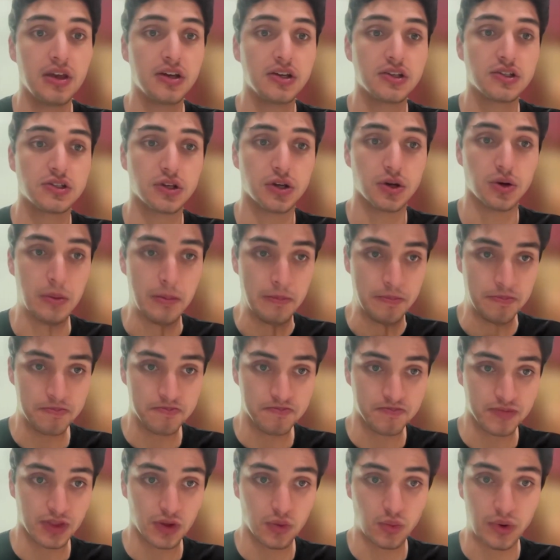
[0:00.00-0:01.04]
So,
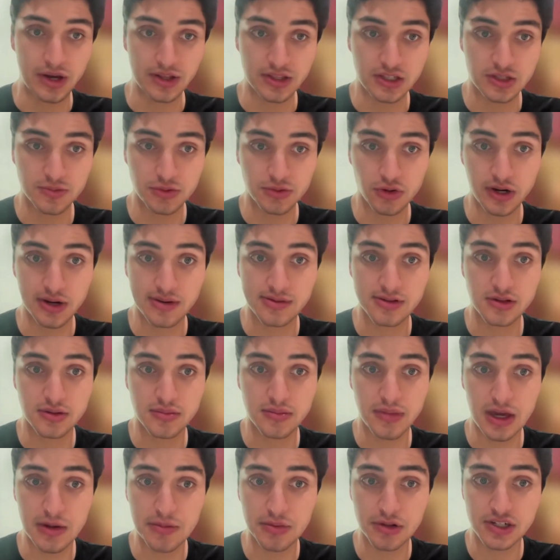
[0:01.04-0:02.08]
while these programs
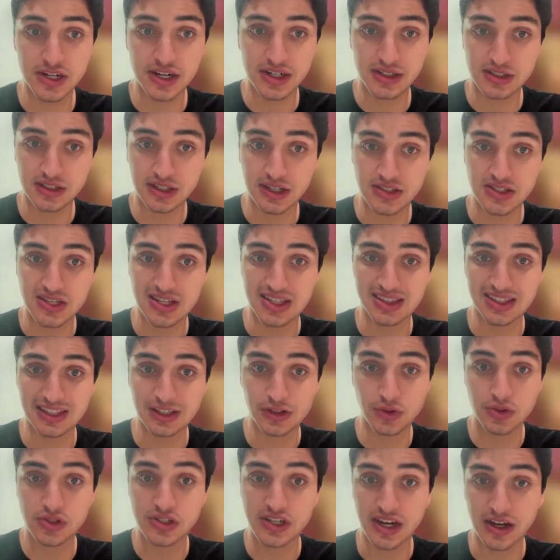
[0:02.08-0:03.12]
may protect against
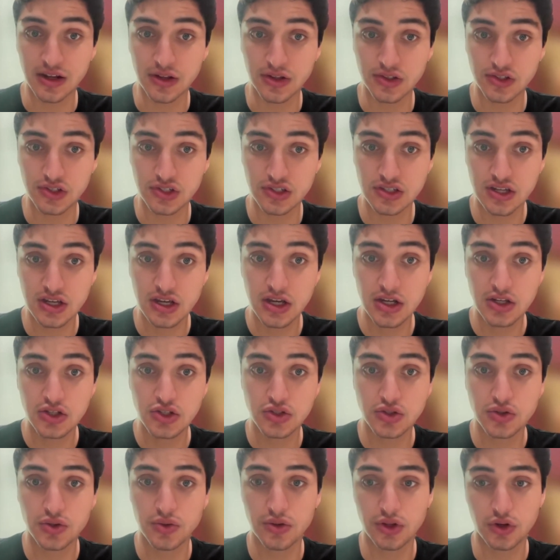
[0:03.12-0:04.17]
legal challenges
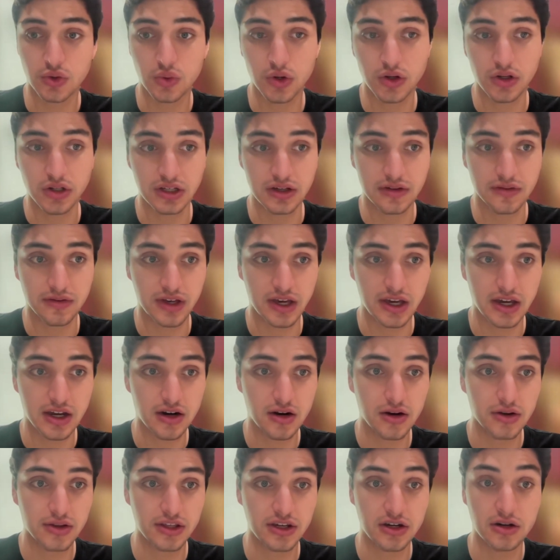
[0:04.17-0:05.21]
to the quality of
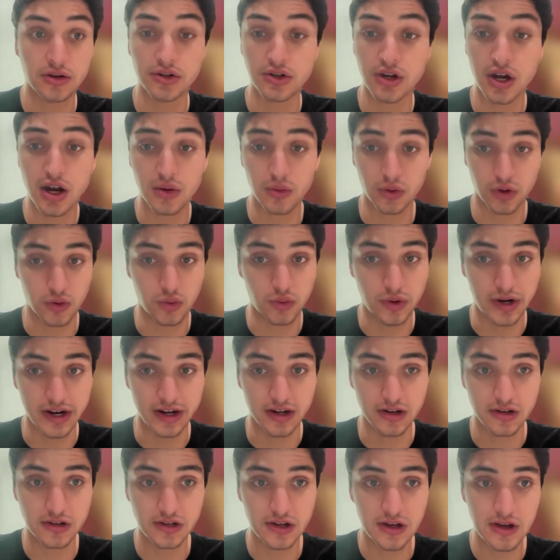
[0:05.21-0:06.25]
care, they are not
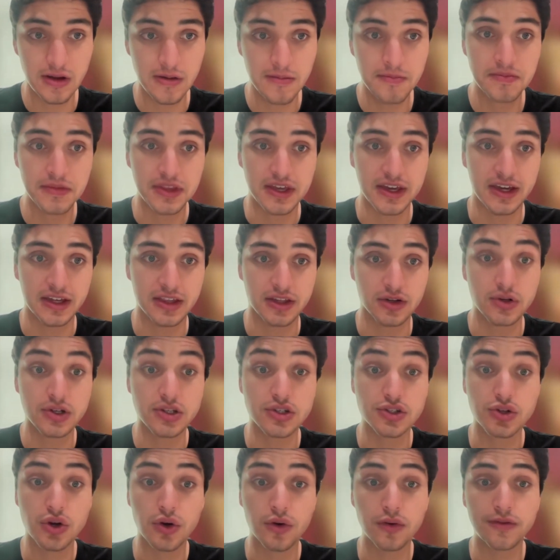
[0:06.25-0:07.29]
required, and there is
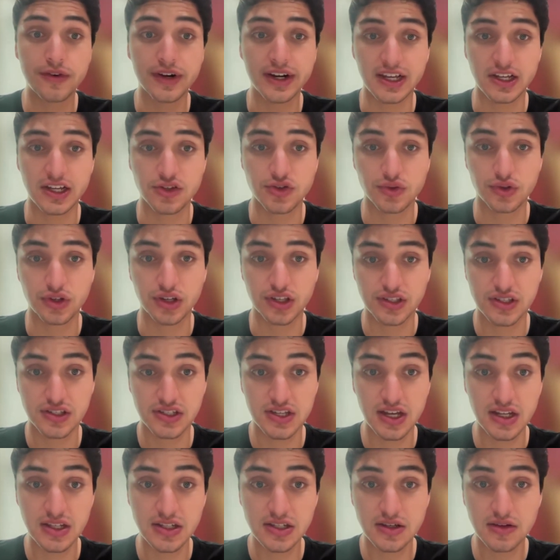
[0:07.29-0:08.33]
no financial
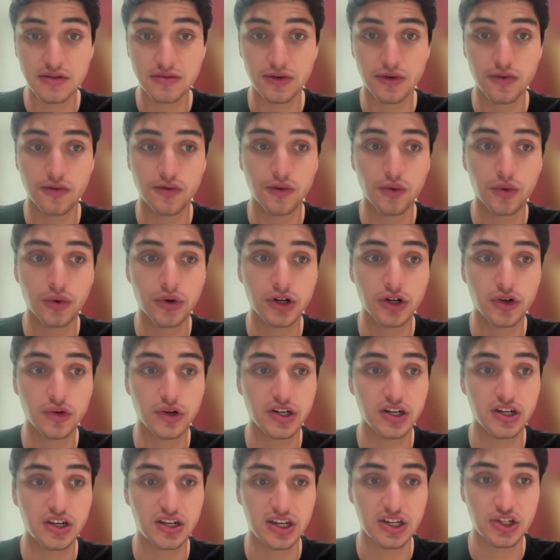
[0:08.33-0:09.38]
incentive for
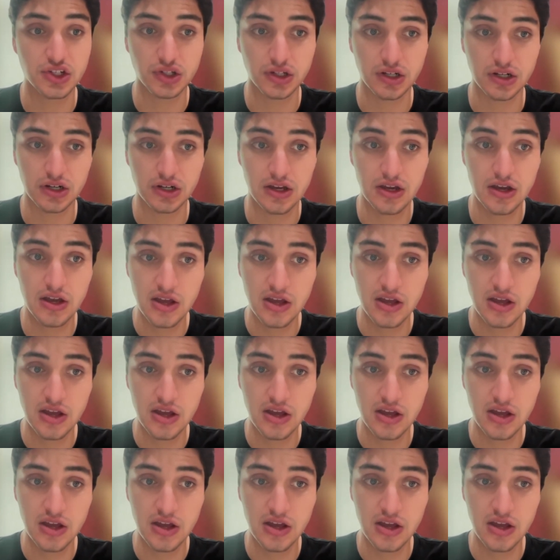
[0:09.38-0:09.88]
accreditation.